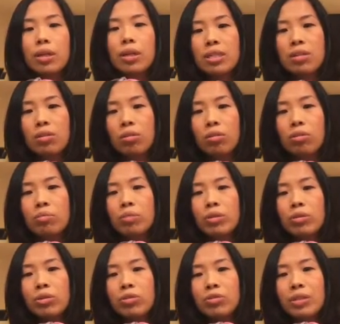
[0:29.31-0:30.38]
It's
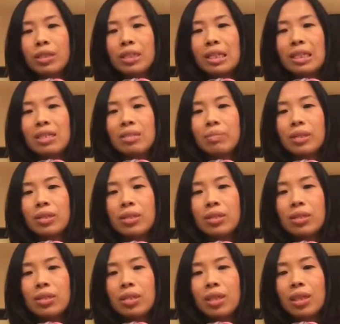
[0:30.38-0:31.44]
almost 3
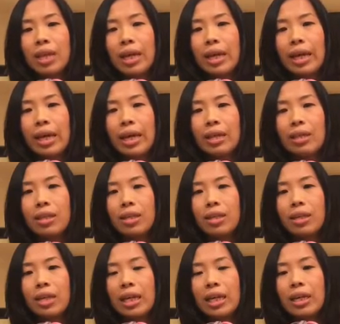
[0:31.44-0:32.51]
centimetres thick at the
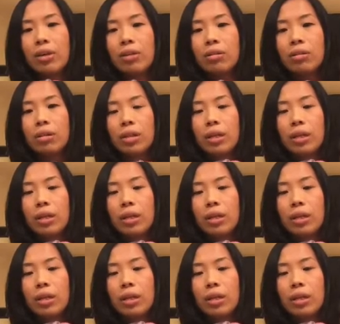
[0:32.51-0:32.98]
heel